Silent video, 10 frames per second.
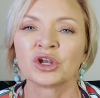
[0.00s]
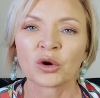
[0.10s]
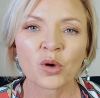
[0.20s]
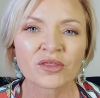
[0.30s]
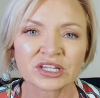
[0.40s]
you
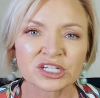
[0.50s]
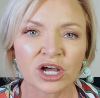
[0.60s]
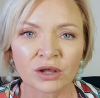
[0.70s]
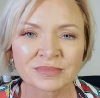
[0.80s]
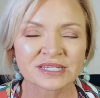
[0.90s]
know, what the
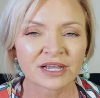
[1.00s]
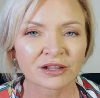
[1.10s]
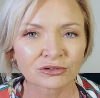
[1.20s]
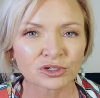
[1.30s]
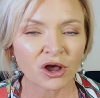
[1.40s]
top
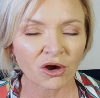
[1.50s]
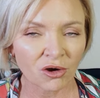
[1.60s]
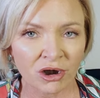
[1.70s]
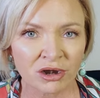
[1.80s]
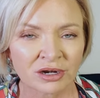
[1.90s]
sellers
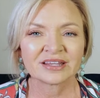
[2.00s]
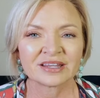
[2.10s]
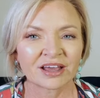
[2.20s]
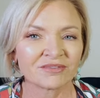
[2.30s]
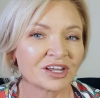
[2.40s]
are.
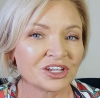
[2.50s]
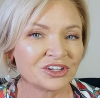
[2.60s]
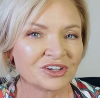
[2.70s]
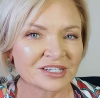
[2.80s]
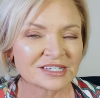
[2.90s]
That way
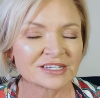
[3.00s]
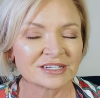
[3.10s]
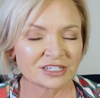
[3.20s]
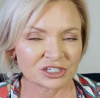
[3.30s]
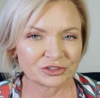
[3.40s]
you can
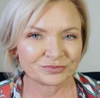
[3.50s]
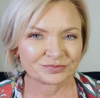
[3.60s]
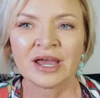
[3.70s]
see too.